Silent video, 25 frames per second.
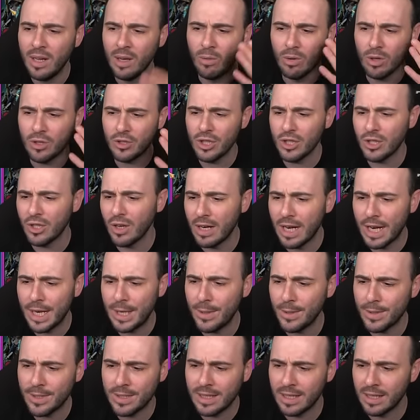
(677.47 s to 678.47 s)
We're just gonna
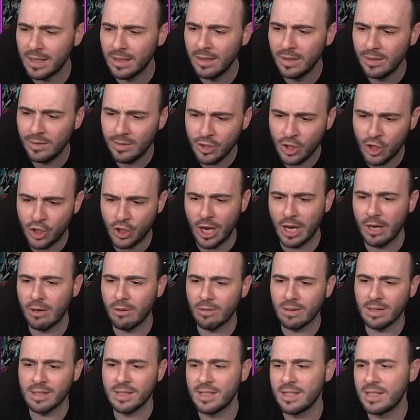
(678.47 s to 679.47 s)
use the
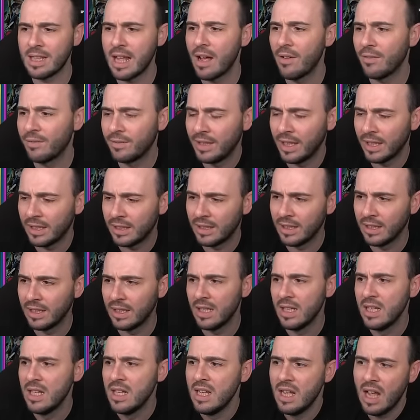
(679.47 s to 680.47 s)
general stuff that
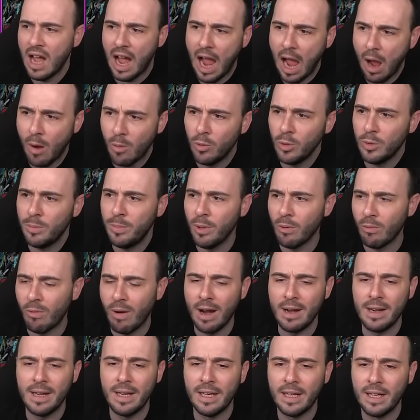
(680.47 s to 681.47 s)
uh, I would be
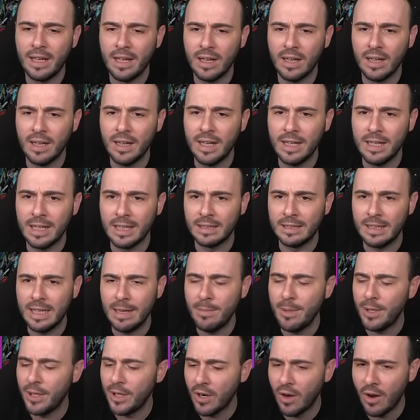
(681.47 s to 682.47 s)
running uh, in a
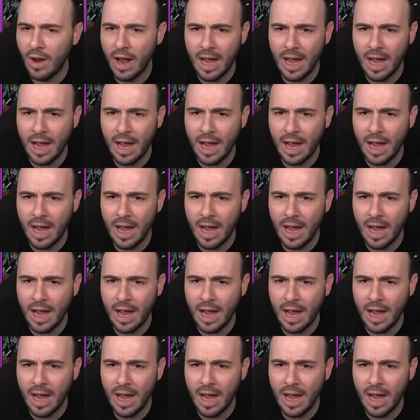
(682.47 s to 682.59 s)
team, you know.